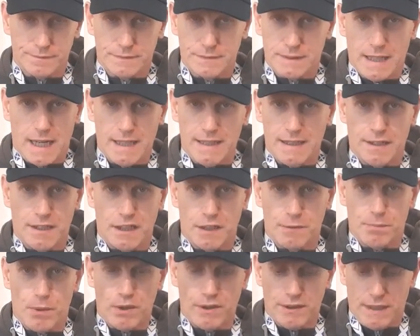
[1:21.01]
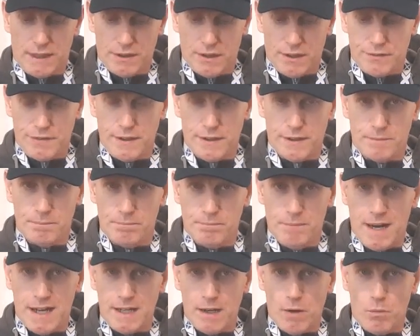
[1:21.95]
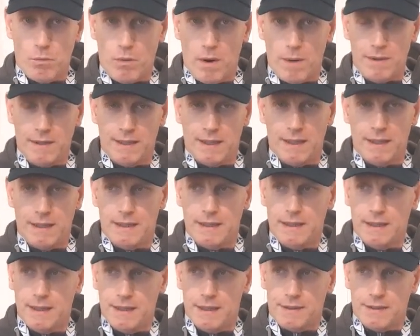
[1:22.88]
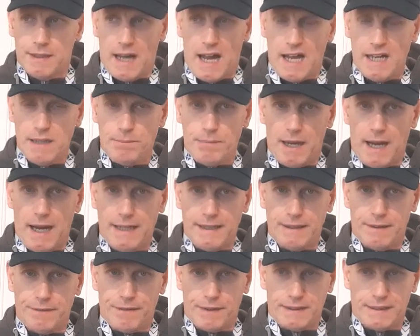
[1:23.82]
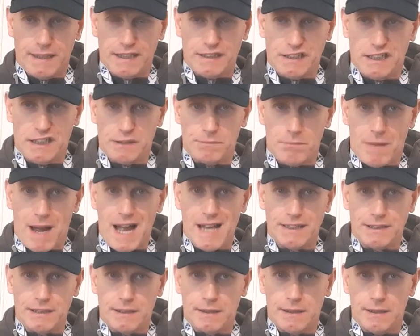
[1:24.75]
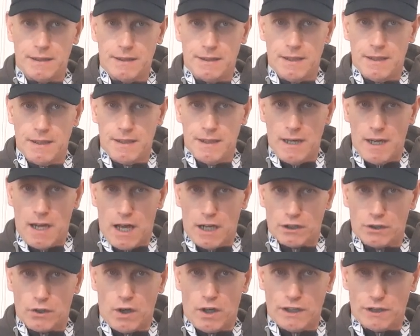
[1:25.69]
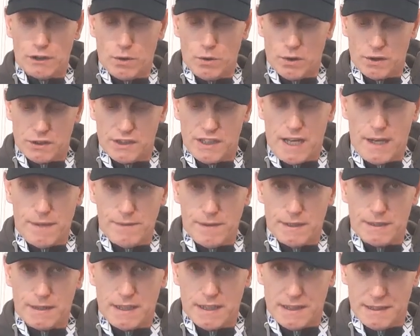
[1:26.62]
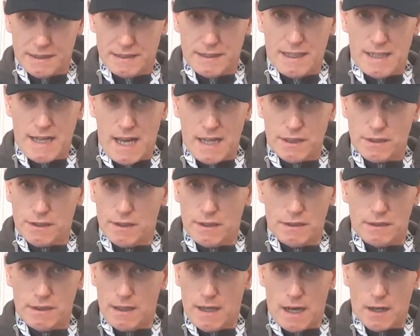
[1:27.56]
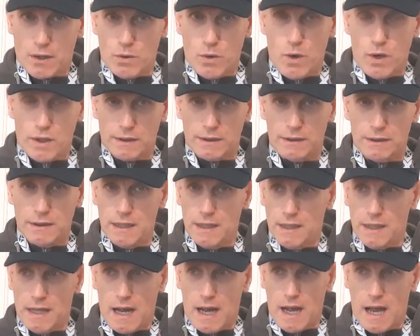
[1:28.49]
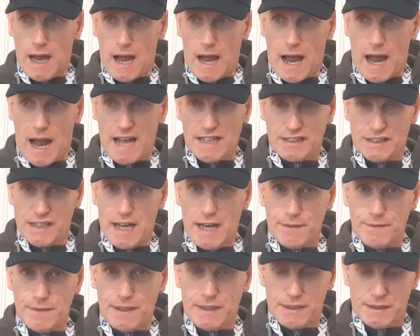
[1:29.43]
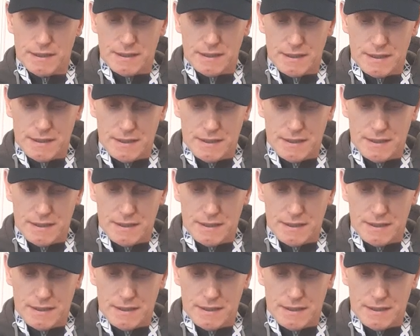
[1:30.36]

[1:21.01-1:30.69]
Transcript: can't respond to nothing. Men and women that hide behind the fictitious mask, a Scottish Court Service can answer. A court, a service,